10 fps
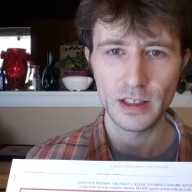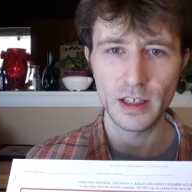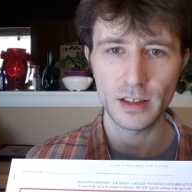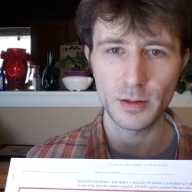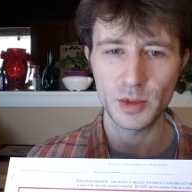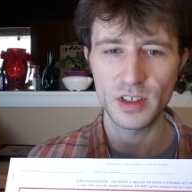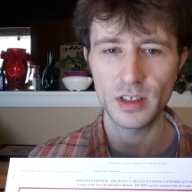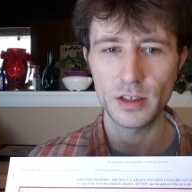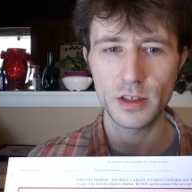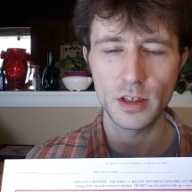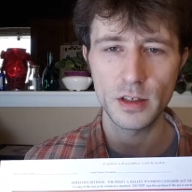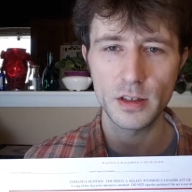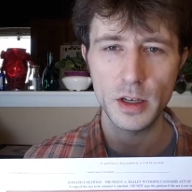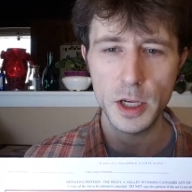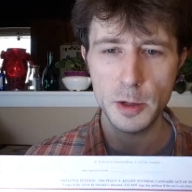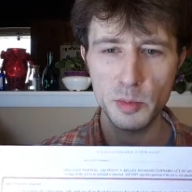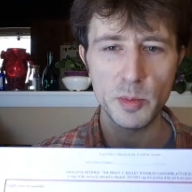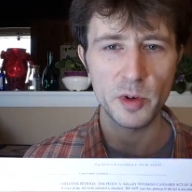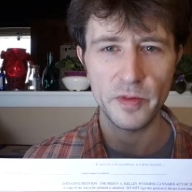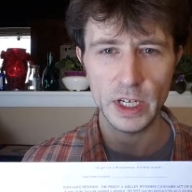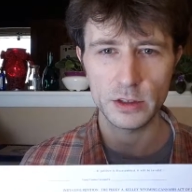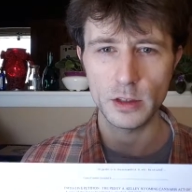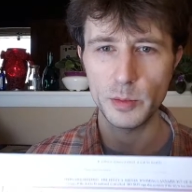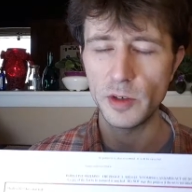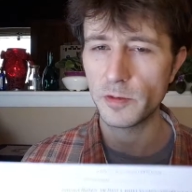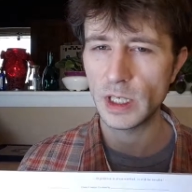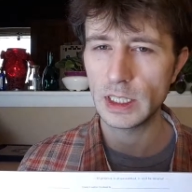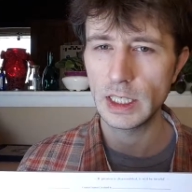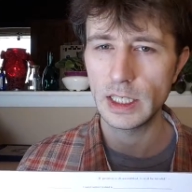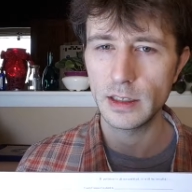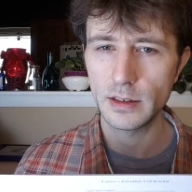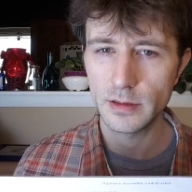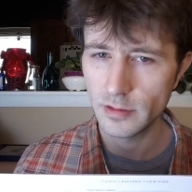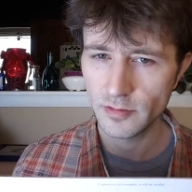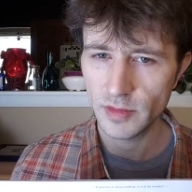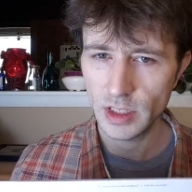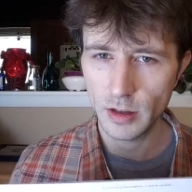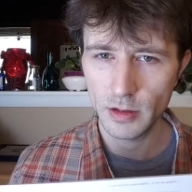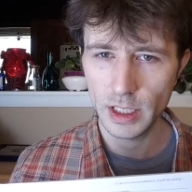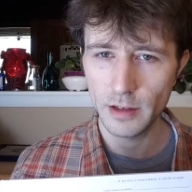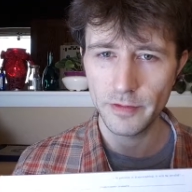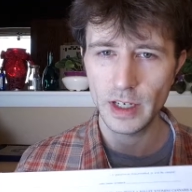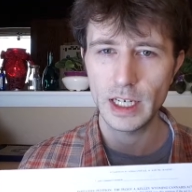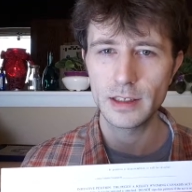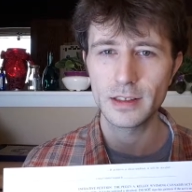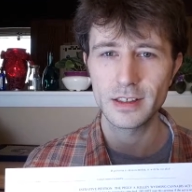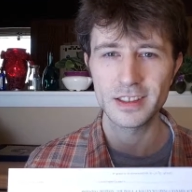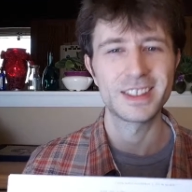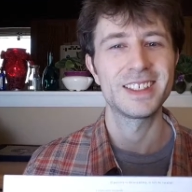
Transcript: get some signatures, be professional, be friendly, don't get in fights,